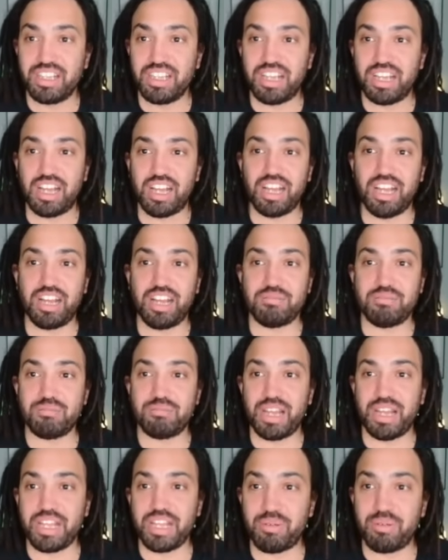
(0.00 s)
but
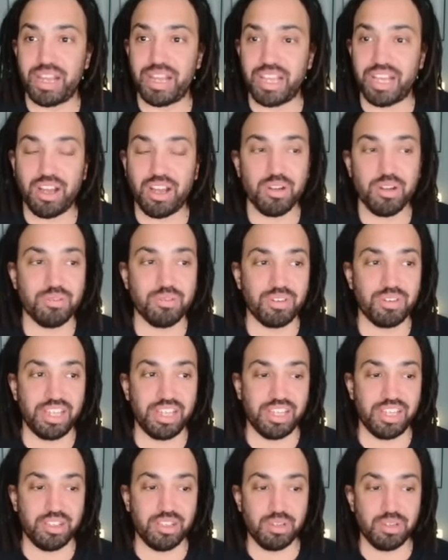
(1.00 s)
anyway, hopefully
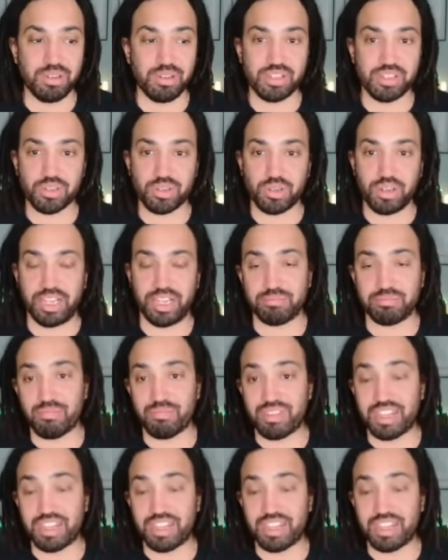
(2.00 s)
you enjoy it.